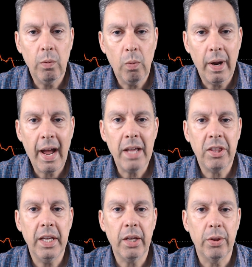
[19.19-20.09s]
I
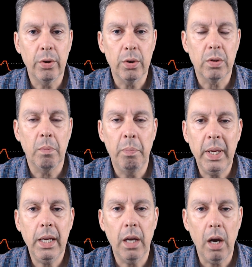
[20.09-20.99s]
think there's
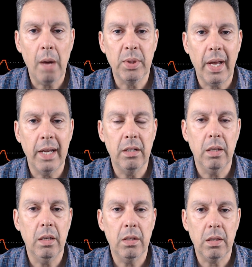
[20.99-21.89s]
big upside to
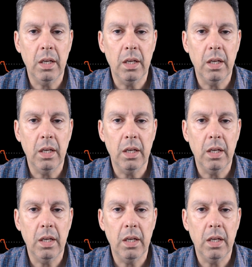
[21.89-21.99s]
this,